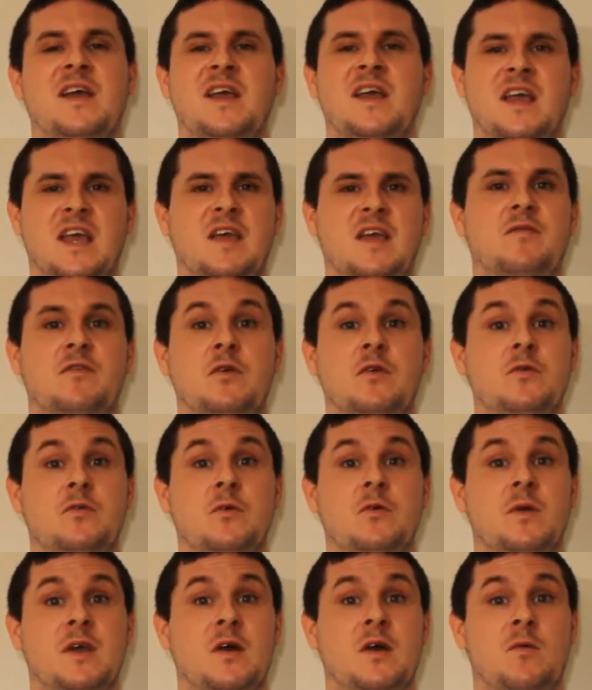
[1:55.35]
if you
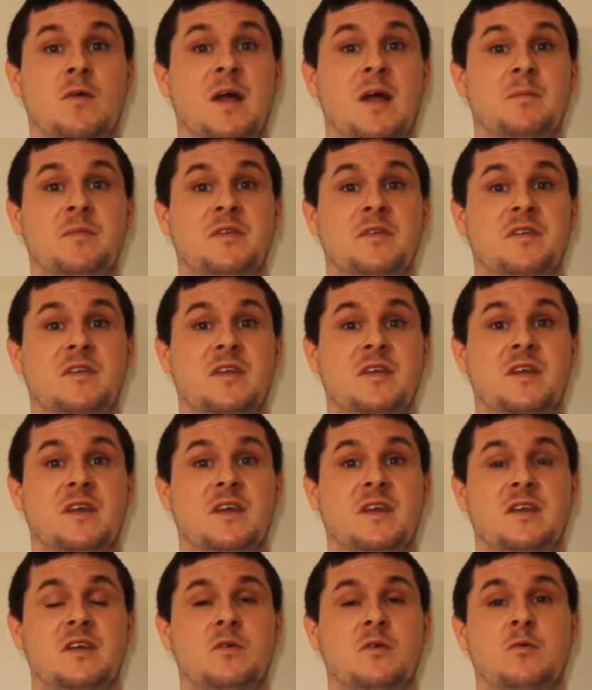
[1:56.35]
do hill reps,
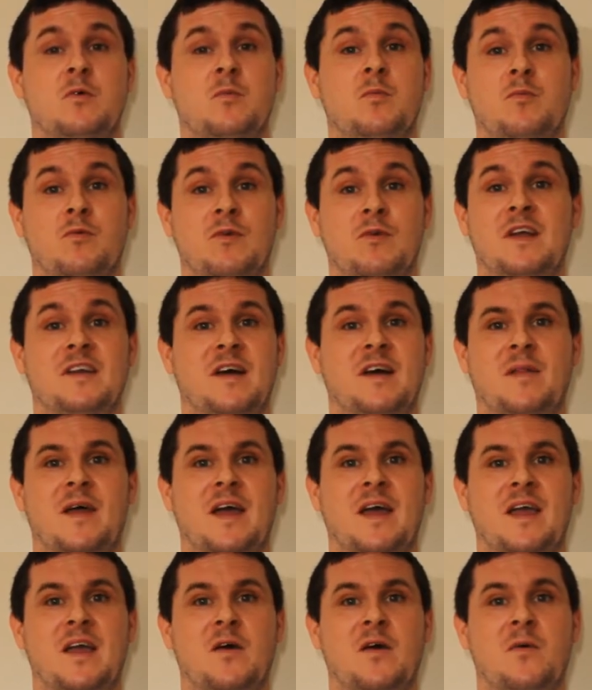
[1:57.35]
you will breeze up
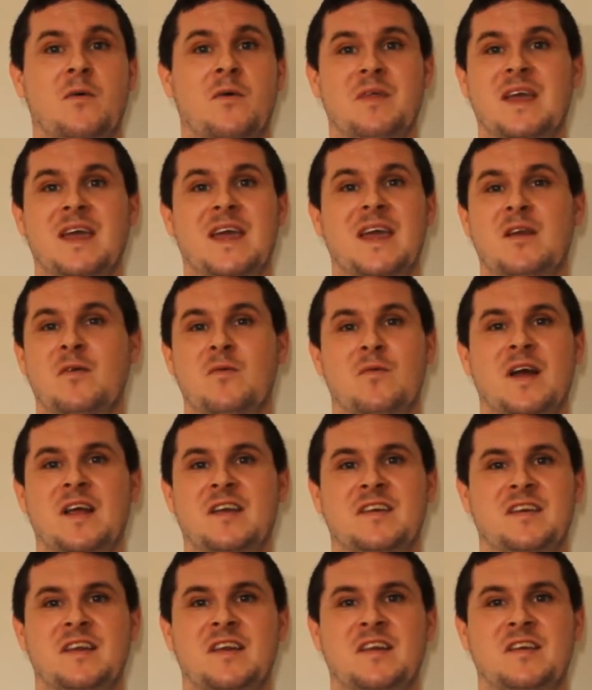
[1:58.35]
that hill. In
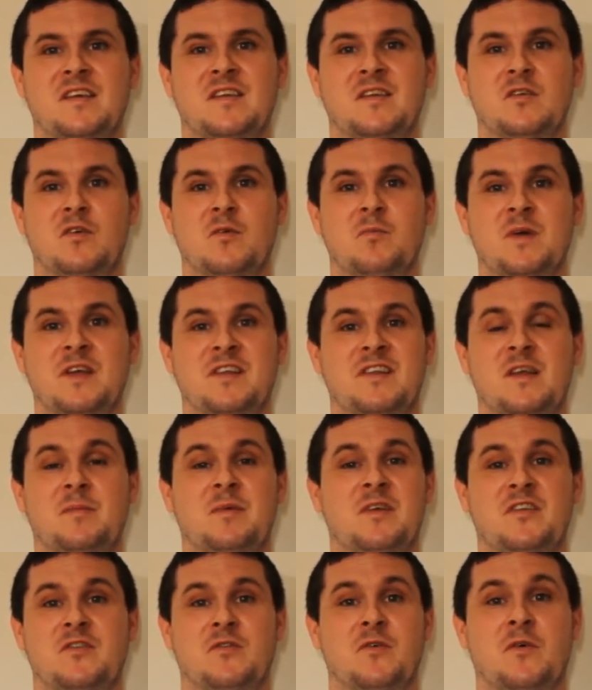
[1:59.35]
races, you'll mentally
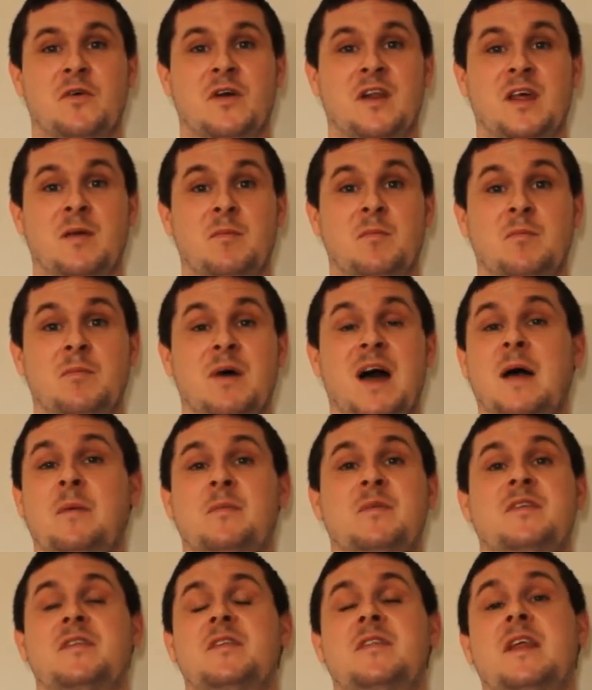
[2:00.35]
be stronger
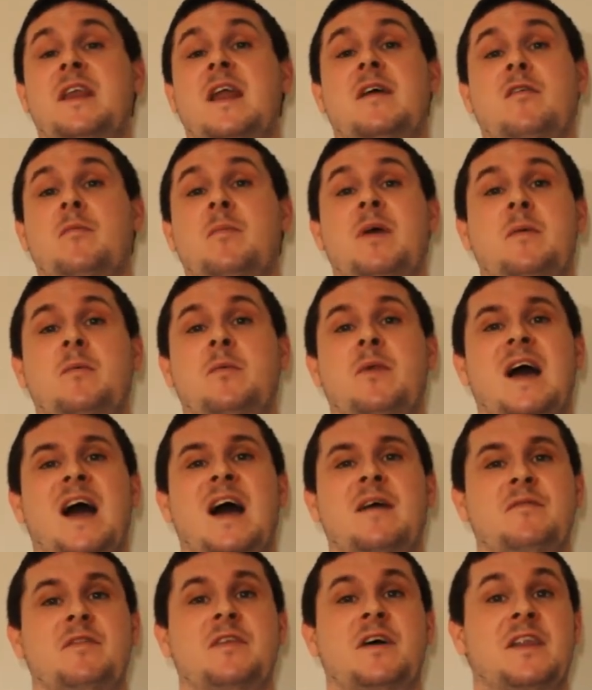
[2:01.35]
than other people that
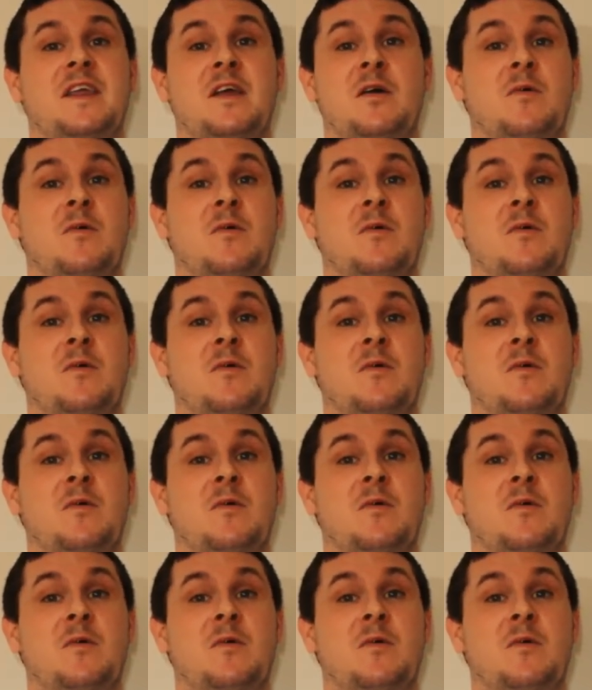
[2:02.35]
haven't done hill